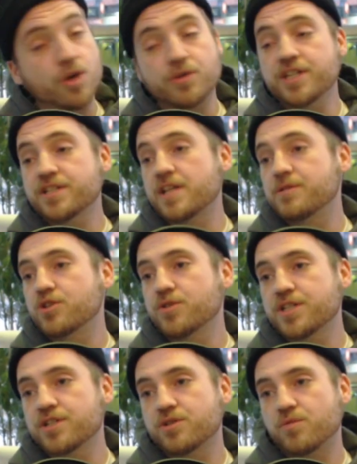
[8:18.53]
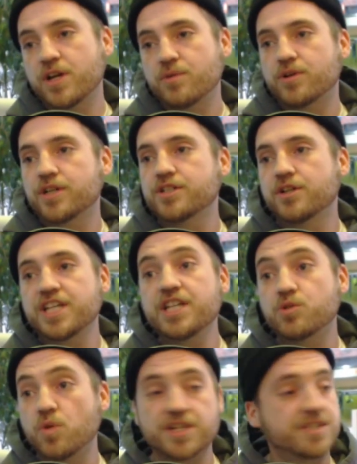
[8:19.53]
no. This is a way where it's
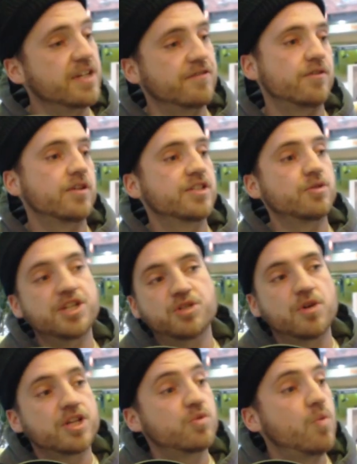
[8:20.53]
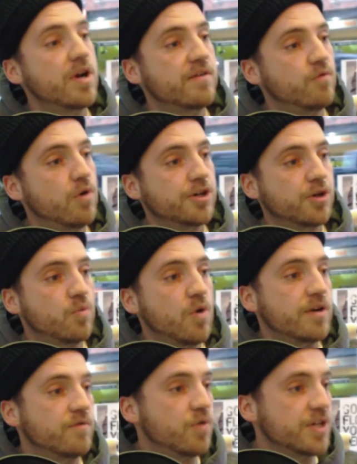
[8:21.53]
each one is different. So each one is 1 of 1 or
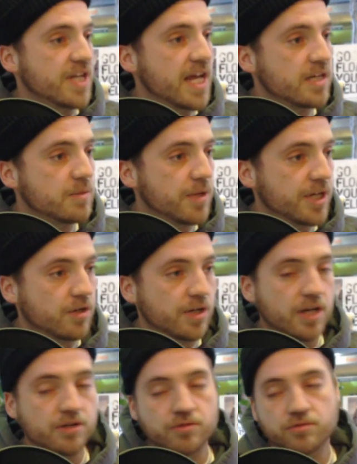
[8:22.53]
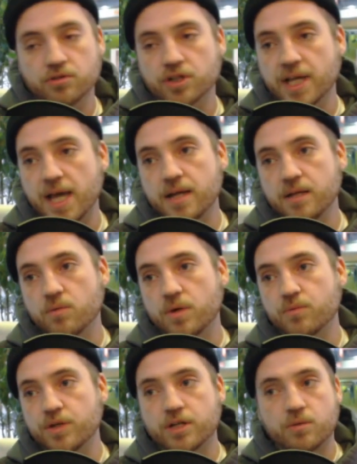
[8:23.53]
1 of 110, depending on how you look at it.
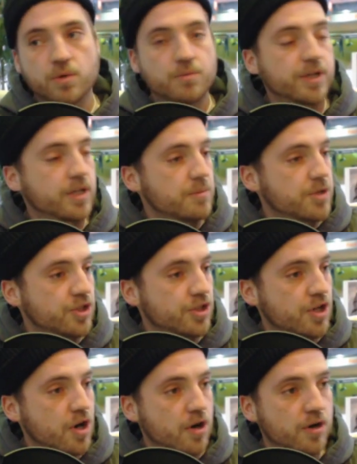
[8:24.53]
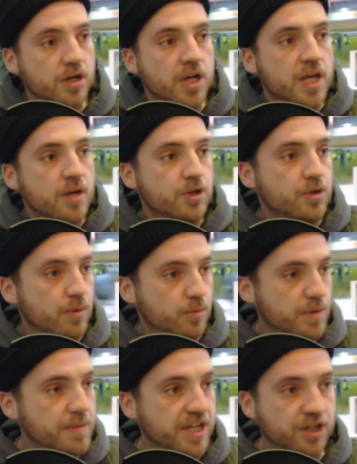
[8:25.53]
When we commission the art,
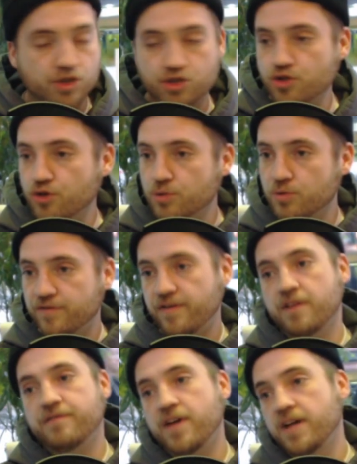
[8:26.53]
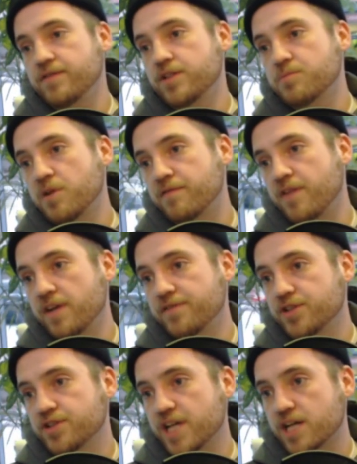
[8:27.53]
we make it discernible 5-inch by
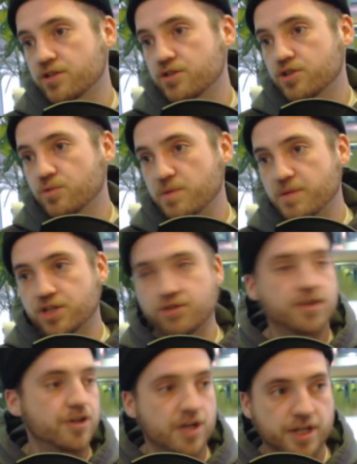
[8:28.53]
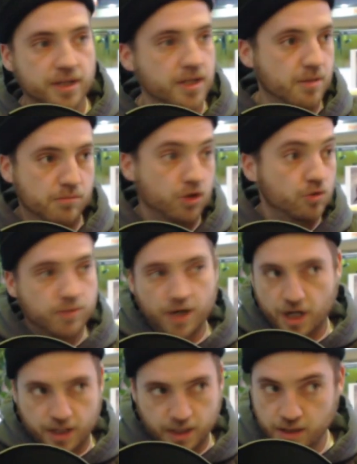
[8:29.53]
5-inch section. So we make sure that you're not getting like a blue
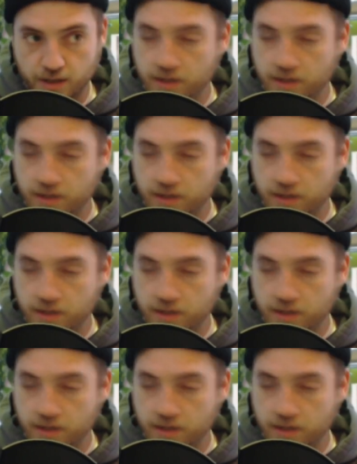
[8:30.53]
pocket.